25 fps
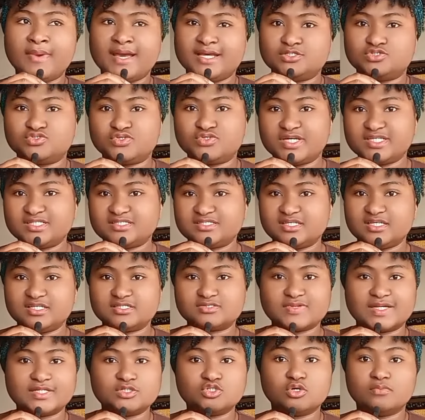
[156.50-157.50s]
my
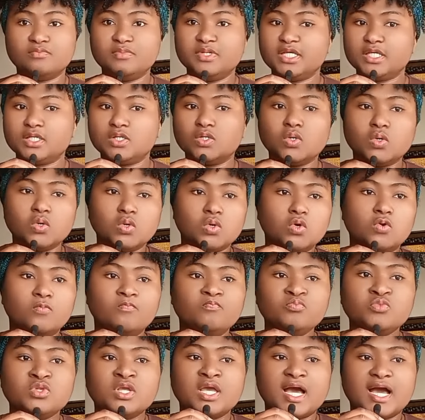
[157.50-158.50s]
dresses, randomly
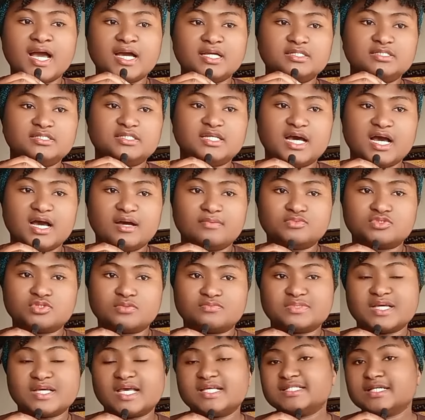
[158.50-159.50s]
go, and
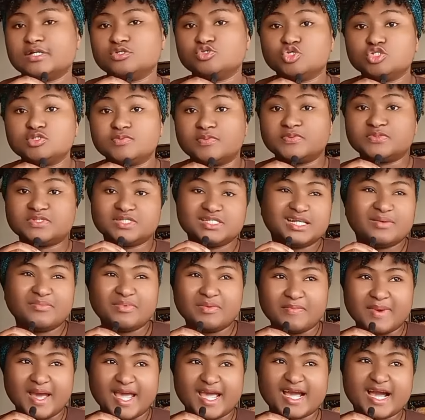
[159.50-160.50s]
sometimes I'm just putting
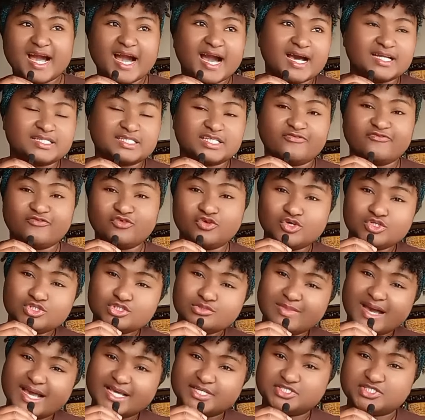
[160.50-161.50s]
them in my cart. If you go
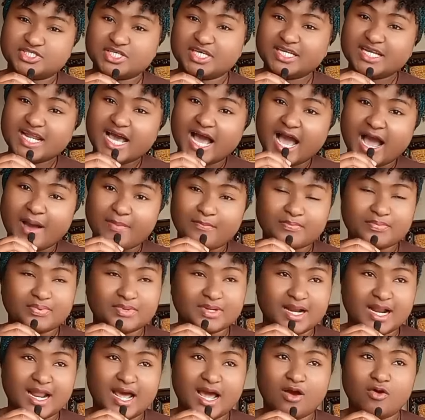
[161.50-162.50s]
to my SHEIN app
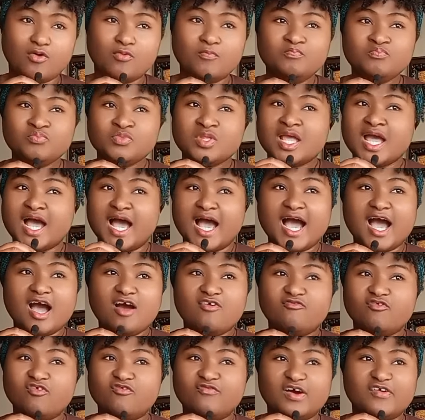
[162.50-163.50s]
now, I
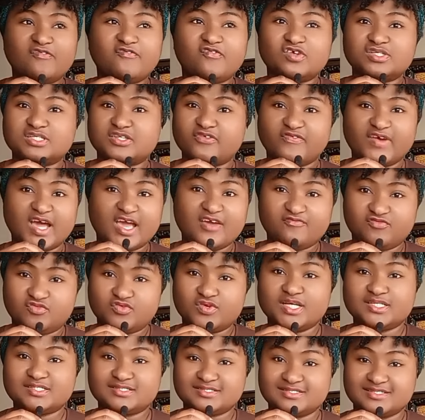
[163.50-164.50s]
have over 45
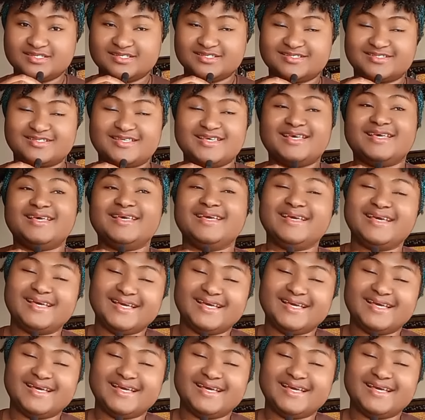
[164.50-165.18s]
dresses.